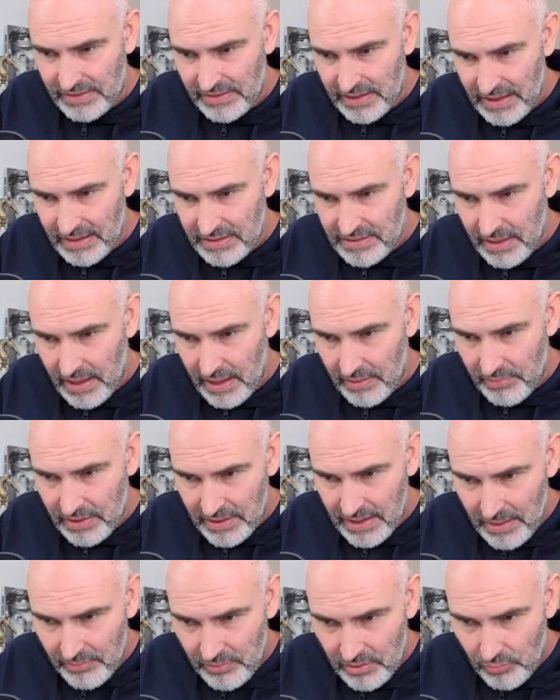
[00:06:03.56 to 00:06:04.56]
takes, I
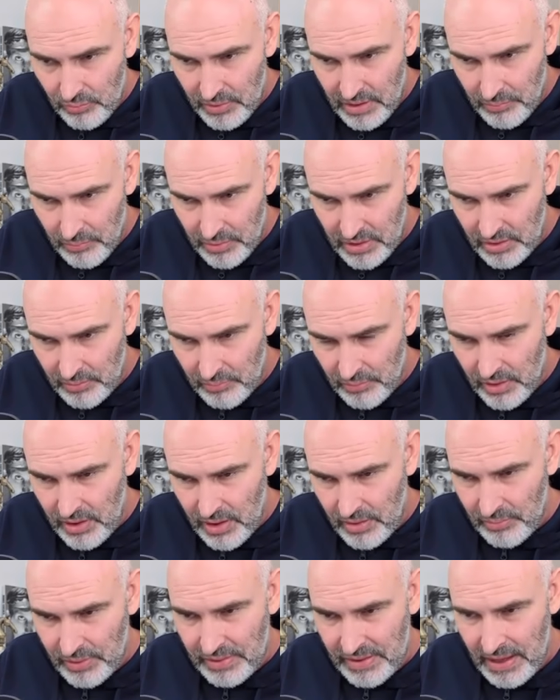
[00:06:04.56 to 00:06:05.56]
recapture with the bishop to
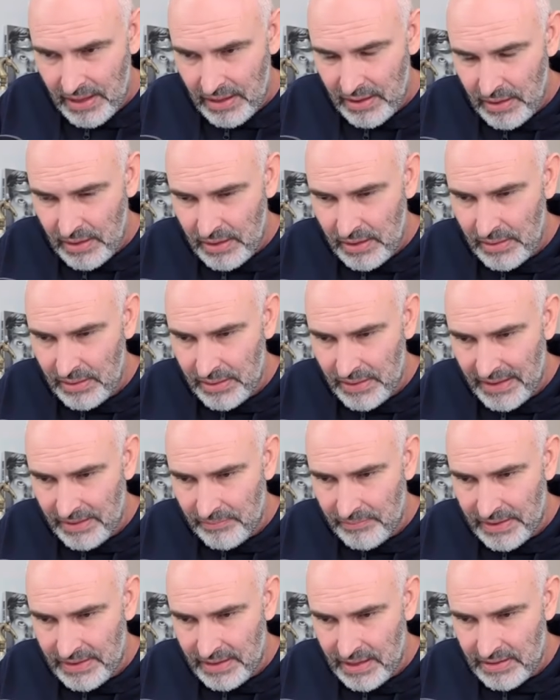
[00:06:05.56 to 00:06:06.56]
help attack. And
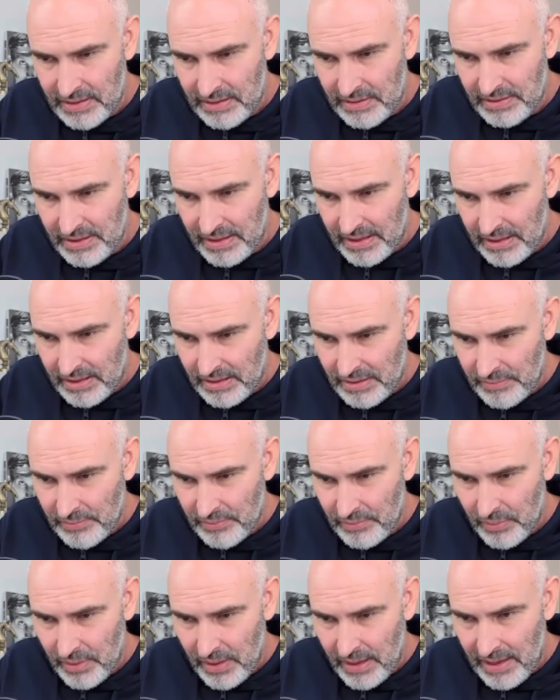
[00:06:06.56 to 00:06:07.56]
if he doesn't take,
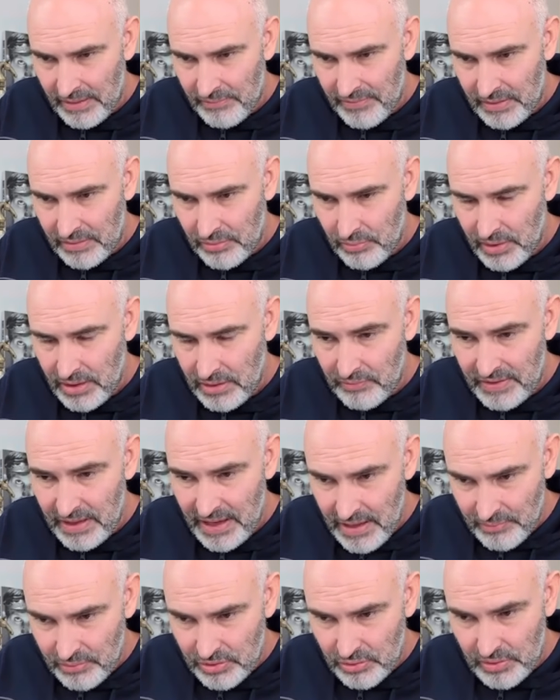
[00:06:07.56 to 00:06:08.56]
I have the threat of
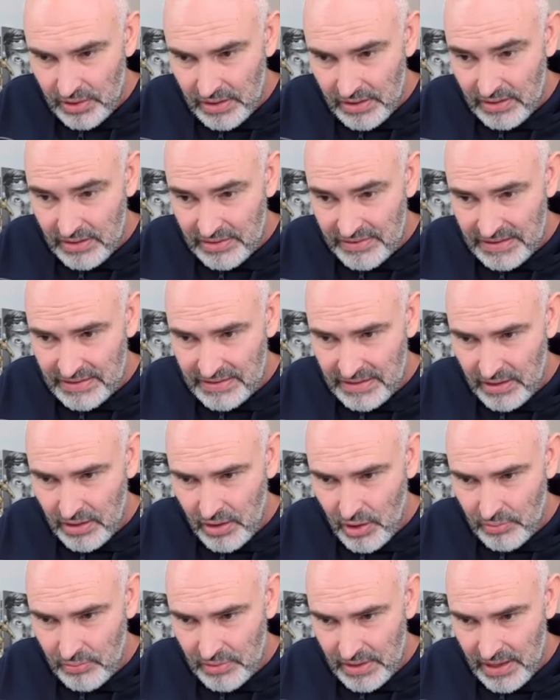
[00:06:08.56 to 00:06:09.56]
capturing since he
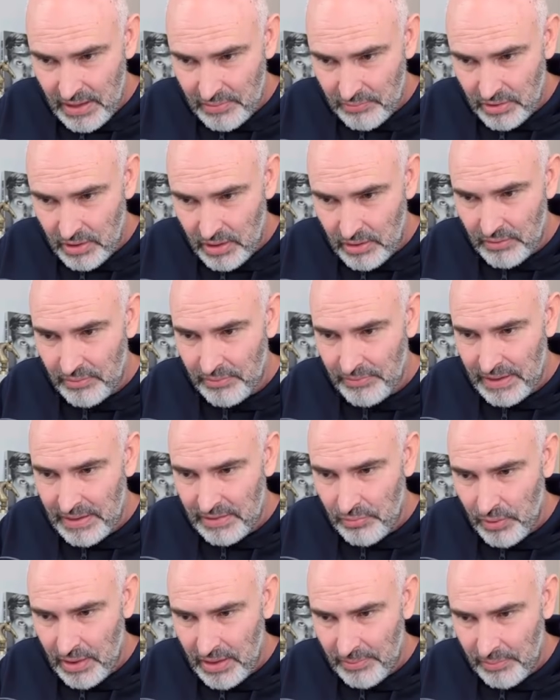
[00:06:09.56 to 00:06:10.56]
can't recapture.
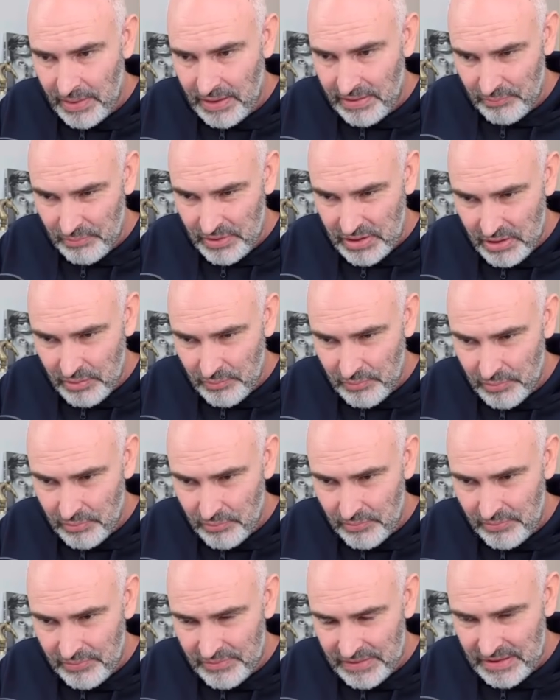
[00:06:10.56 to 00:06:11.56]
That's why he plays bishop.
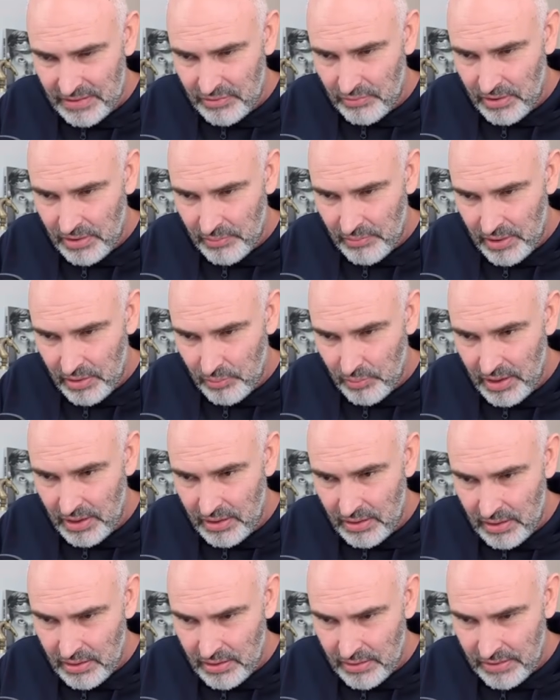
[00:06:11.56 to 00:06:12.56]
c3, by the
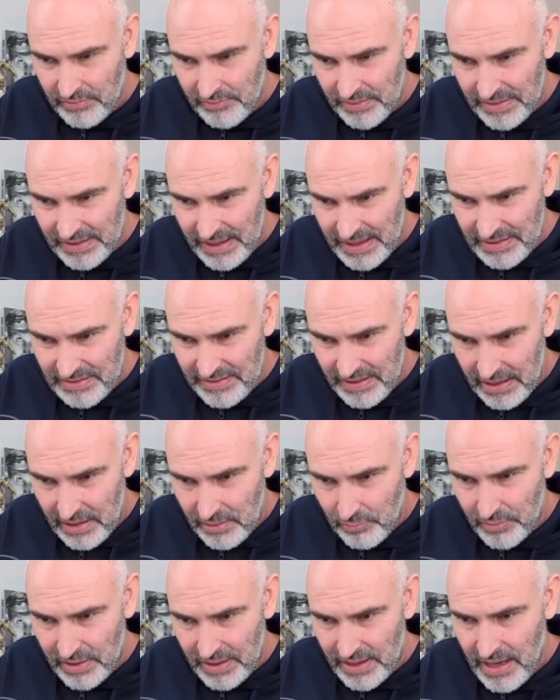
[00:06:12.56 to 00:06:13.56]
way. If he takes,
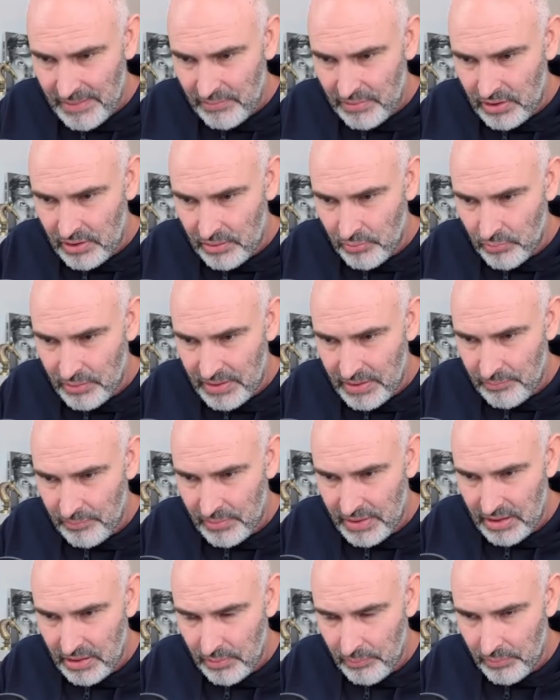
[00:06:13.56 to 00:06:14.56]
he'll recapture with the
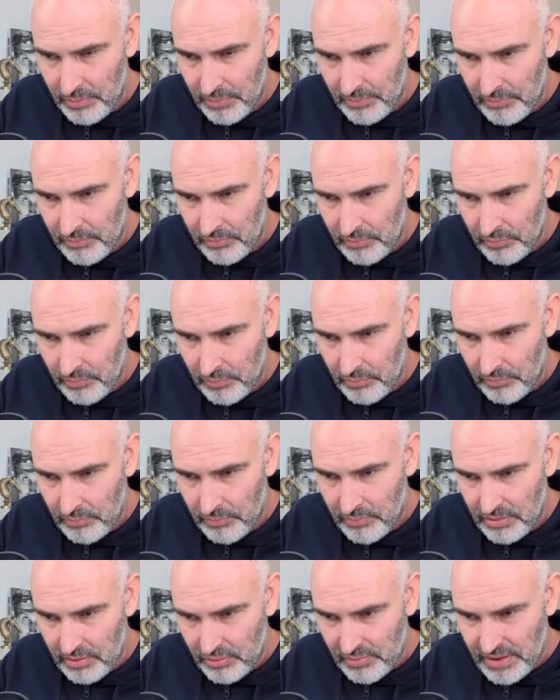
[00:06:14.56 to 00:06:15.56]
bishop.
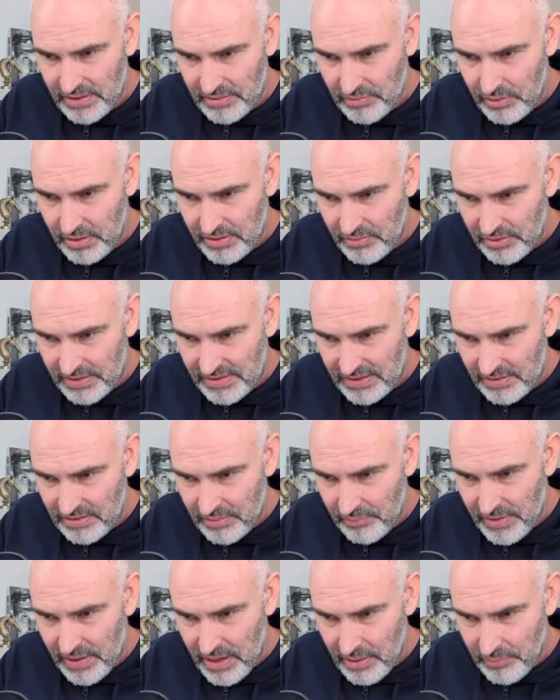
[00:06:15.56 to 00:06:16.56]
So that's not interesting
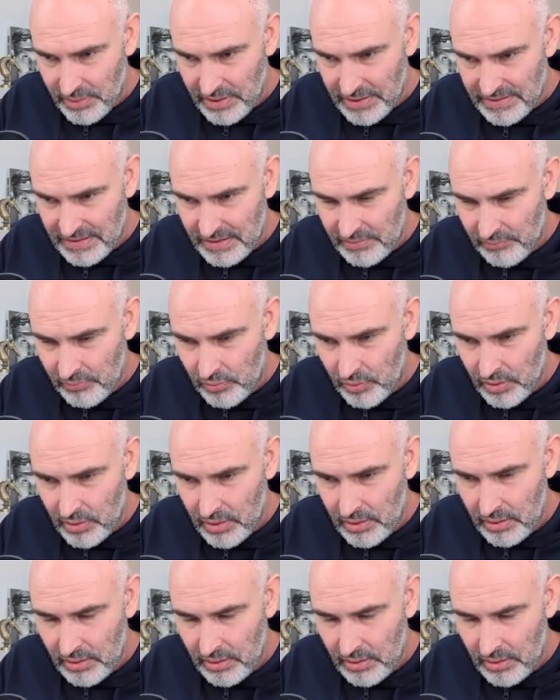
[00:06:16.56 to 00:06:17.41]
to me. I play c4.